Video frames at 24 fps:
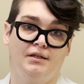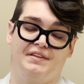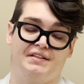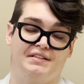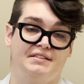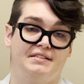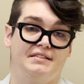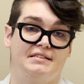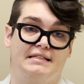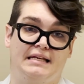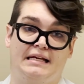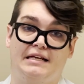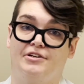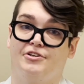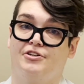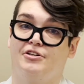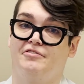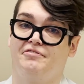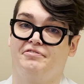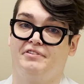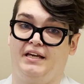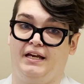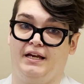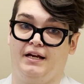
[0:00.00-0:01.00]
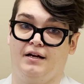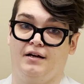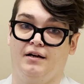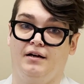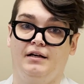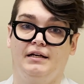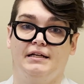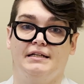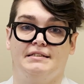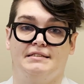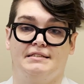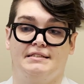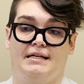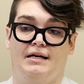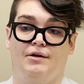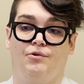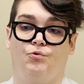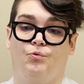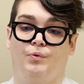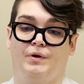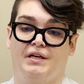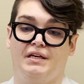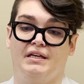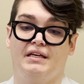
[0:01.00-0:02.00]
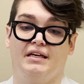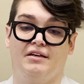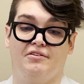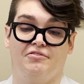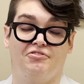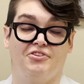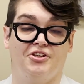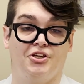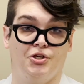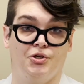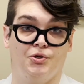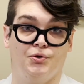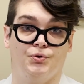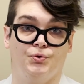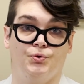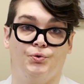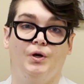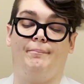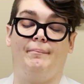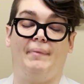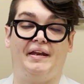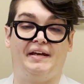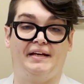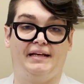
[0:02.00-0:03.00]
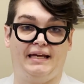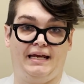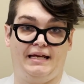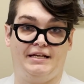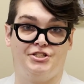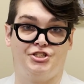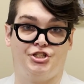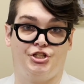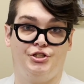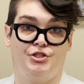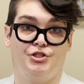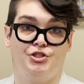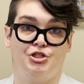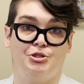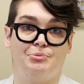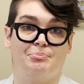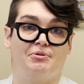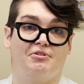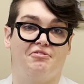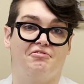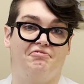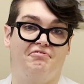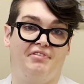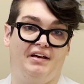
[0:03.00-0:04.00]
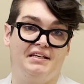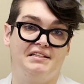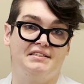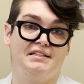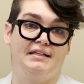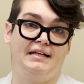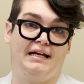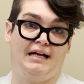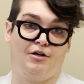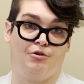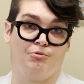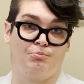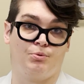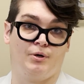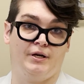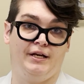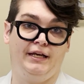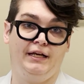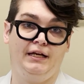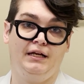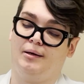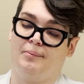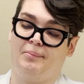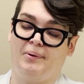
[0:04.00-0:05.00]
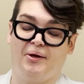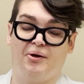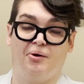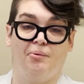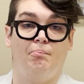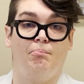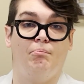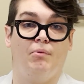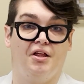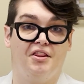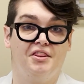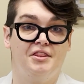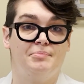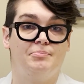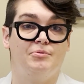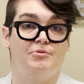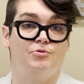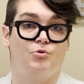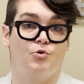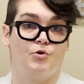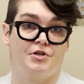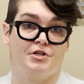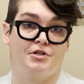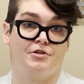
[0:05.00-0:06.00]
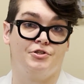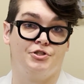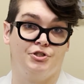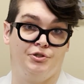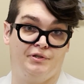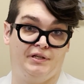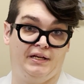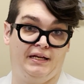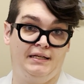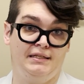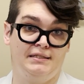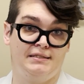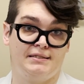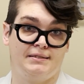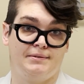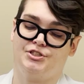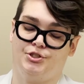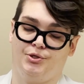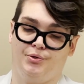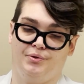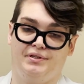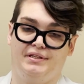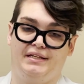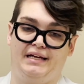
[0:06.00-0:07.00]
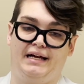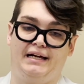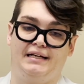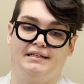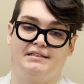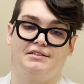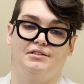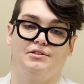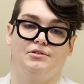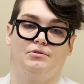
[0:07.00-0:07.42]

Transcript: The standard of care is that we give you medication to prevent an outbreak about a month before your due date, so that